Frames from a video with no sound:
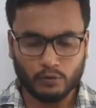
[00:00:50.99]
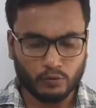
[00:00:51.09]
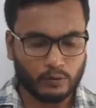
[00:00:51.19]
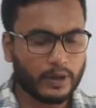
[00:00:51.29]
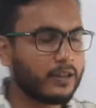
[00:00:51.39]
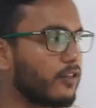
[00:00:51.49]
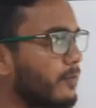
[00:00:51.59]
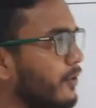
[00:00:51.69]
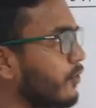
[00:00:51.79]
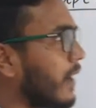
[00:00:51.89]
So in
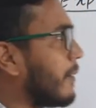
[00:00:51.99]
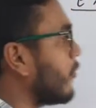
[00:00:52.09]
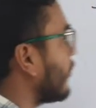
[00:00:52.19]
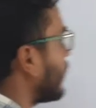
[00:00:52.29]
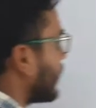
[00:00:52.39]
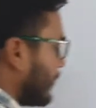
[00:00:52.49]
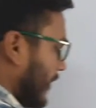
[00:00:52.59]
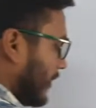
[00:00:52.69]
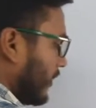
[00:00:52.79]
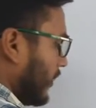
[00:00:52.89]
this video, I'm going to
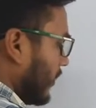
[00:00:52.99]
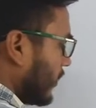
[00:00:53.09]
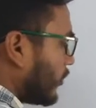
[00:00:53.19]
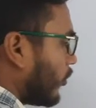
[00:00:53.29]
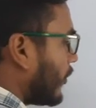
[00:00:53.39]
explain the